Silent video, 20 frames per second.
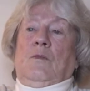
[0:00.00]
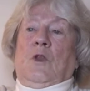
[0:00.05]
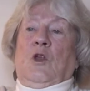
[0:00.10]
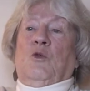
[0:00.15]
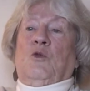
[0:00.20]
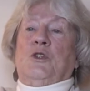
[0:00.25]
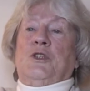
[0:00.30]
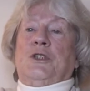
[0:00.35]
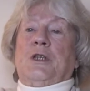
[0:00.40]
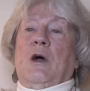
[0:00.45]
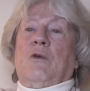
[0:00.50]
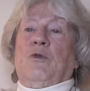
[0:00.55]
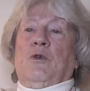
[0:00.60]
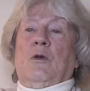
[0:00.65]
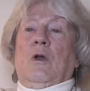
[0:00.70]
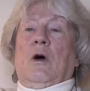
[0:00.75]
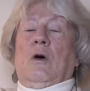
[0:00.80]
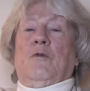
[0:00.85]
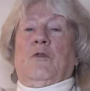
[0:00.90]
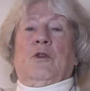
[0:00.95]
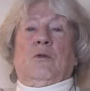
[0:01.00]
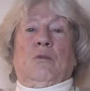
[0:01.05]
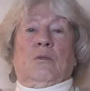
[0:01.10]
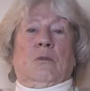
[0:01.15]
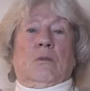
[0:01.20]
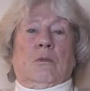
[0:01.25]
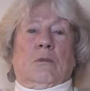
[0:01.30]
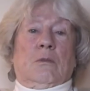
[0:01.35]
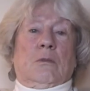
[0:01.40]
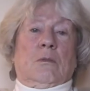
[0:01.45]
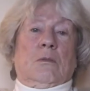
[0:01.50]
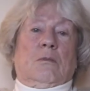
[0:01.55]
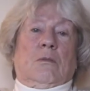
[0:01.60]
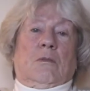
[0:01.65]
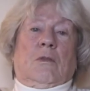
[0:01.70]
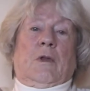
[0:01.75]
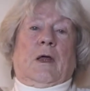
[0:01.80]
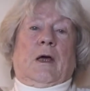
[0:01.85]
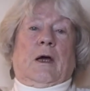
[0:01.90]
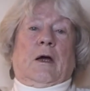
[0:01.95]
there were several of them
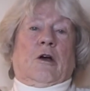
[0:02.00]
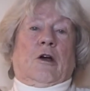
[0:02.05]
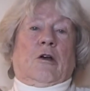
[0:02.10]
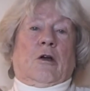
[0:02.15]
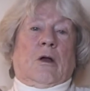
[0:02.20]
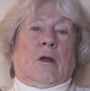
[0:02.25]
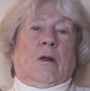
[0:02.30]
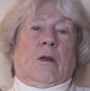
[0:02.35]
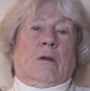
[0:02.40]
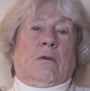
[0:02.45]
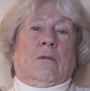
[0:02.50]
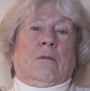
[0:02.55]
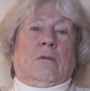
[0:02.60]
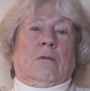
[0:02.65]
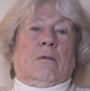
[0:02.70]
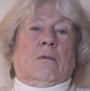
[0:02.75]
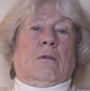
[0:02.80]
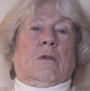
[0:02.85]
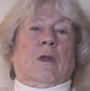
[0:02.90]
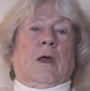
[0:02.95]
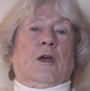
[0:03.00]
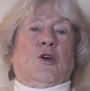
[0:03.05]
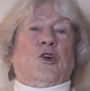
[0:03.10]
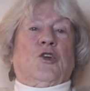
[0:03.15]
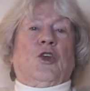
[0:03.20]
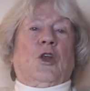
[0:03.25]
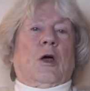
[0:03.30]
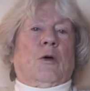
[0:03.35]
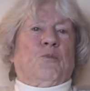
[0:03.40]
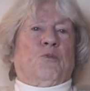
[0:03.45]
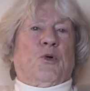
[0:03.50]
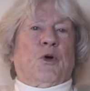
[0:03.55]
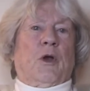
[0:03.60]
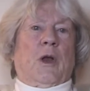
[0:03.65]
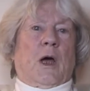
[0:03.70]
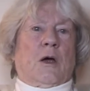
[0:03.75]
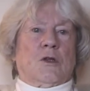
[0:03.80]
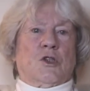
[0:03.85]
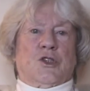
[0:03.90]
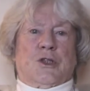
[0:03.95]
there, and they couldn't
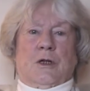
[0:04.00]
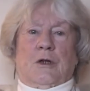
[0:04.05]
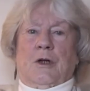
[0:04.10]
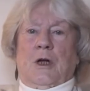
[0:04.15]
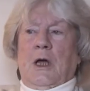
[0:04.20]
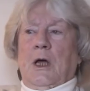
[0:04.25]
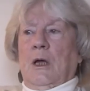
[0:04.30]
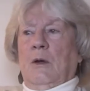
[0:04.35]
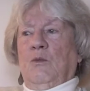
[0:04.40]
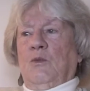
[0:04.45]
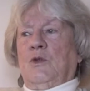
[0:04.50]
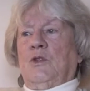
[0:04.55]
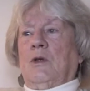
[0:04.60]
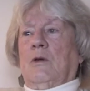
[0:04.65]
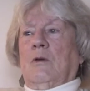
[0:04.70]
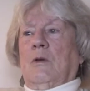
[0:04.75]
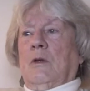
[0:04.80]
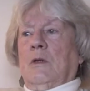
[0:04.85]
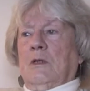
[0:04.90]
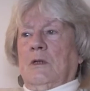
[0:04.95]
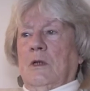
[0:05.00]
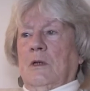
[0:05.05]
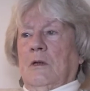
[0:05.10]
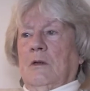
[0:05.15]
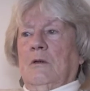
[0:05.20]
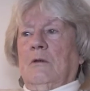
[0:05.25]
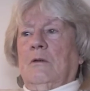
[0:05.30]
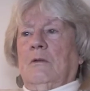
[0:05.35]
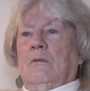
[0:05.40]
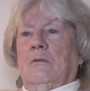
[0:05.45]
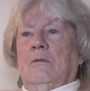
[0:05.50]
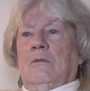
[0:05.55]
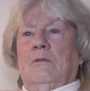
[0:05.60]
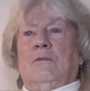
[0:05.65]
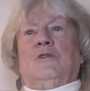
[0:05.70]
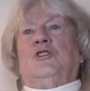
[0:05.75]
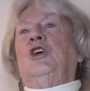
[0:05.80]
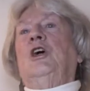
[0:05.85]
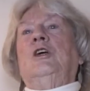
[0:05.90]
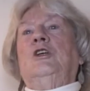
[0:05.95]
pronounce their names, so he said,
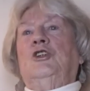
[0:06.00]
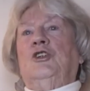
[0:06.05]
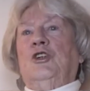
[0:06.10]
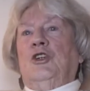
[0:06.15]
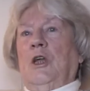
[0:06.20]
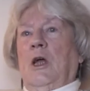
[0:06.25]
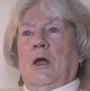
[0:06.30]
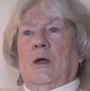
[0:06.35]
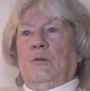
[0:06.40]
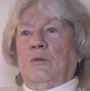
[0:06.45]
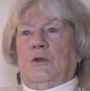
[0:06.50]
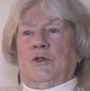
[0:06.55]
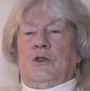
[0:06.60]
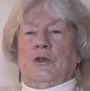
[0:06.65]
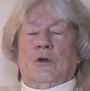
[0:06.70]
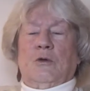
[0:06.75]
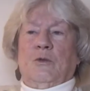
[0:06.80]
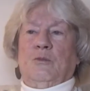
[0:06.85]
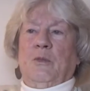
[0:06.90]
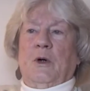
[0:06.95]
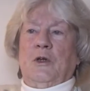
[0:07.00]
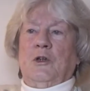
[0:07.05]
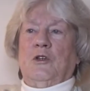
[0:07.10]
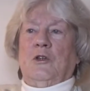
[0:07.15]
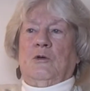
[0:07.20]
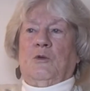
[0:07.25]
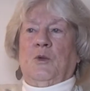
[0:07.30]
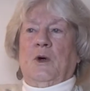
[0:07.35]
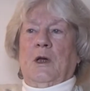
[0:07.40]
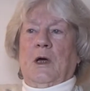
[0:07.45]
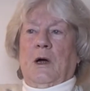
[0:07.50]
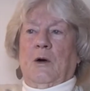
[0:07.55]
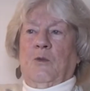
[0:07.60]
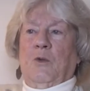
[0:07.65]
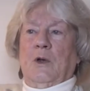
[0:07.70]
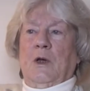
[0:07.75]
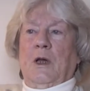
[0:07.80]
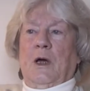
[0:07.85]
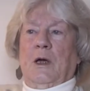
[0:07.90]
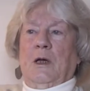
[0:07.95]
change your name. So a bunch of them went out
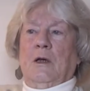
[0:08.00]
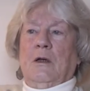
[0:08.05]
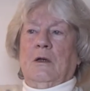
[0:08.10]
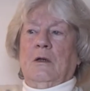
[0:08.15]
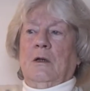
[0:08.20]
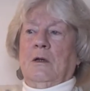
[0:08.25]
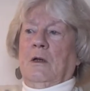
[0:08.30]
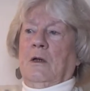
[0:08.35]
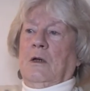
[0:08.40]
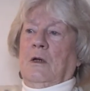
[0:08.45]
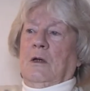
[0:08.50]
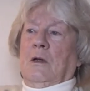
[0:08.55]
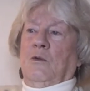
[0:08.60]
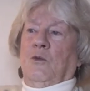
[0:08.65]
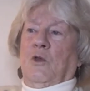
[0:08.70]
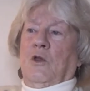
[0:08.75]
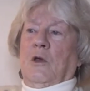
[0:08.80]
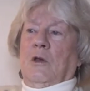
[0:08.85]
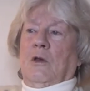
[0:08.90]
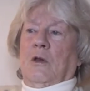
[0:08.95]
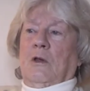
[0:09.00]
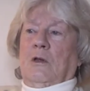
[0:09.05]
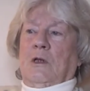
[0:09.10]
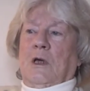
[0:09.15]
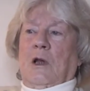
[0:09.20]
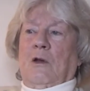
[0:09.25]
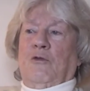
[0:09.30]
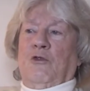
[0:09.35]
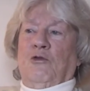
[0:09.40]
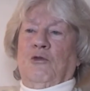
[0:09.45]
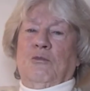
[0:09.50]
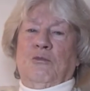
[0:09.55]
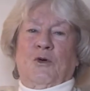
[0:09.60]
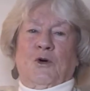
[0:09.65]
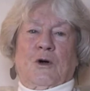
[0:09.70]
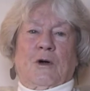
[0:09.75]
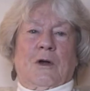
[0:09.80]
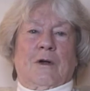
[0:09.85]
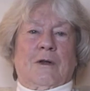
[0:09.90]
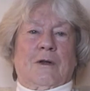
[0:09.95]
one night with a telephone
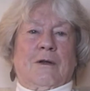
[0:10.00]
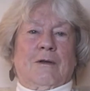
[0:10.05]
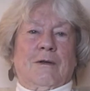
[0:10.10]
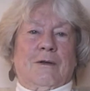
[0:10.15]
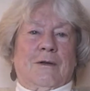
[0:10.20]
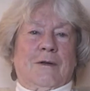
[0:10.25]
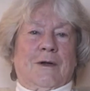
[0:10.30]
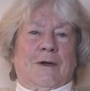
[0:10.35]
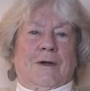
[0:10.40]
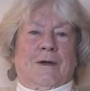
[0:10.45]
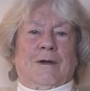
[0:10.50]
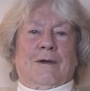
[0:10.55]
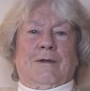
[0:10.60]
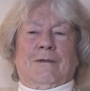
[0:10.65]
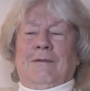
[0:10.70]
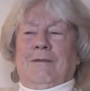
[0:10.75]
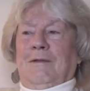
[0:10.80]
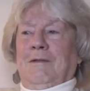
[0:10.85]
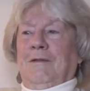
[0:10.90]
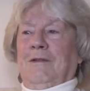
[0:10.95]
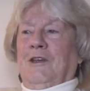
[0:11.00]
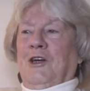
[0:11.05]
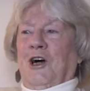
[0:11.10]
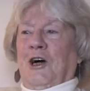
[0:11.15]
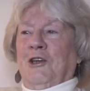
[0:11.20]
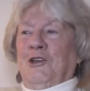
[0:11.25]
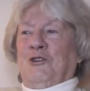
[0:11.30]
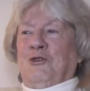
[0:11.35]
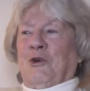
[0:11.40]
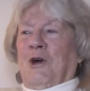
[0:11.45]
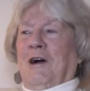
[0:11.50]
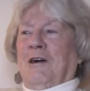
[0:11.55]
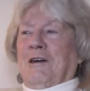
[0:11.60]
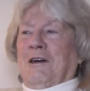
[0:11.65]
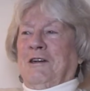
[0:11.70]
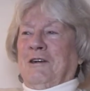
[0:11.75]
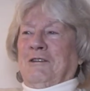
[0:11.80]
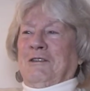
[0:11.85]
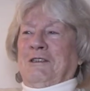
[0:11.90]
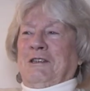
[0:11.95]
book and got
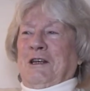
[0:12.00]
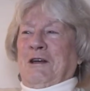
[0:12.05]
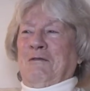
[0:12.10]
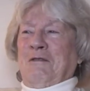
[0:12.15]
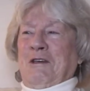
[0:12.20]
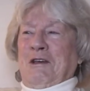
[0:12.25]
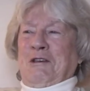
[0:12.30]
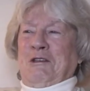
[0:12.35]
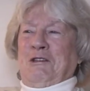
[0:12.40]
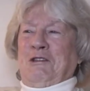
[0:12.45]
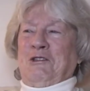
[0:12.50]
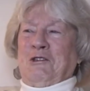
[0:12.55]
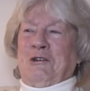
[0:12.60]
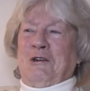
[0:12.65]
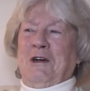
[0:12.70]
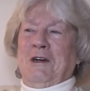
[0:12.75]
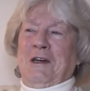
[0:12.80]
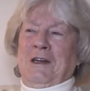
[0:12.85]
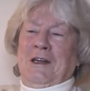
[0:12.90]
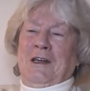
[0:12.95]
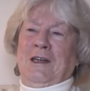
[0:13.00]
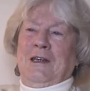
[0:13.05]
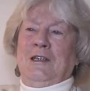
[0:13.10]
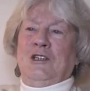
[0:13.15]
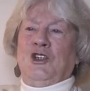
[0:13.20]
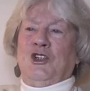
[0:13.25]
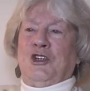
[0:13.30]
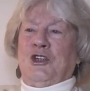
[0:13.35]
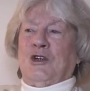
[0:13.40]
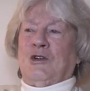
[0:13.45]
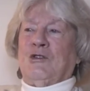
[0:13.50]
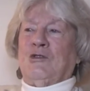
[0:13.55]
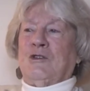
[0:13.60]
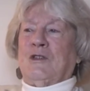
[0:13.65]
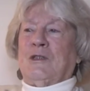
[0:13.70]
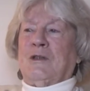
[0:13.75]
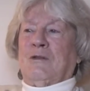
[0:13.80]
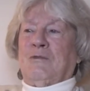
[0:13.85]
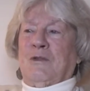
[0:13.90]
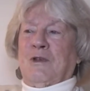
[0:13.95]
drunk or something. Each
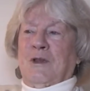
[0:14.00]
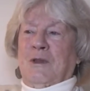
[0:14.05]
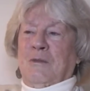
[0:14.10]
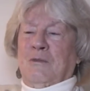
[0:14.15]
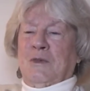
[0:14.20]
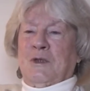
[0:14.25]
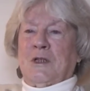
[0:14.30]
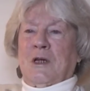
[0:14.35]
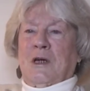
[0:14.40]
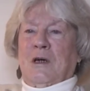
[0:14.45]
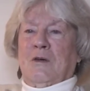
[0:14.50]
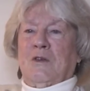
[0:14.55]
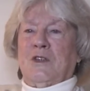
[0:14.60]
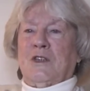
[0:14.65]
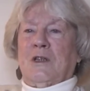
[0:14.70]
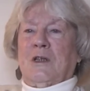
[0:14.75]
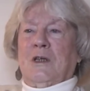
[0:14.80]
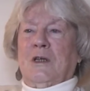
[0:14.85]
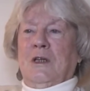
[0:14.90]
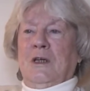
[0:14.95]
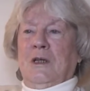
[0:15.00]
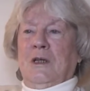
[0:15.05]
chose themselves a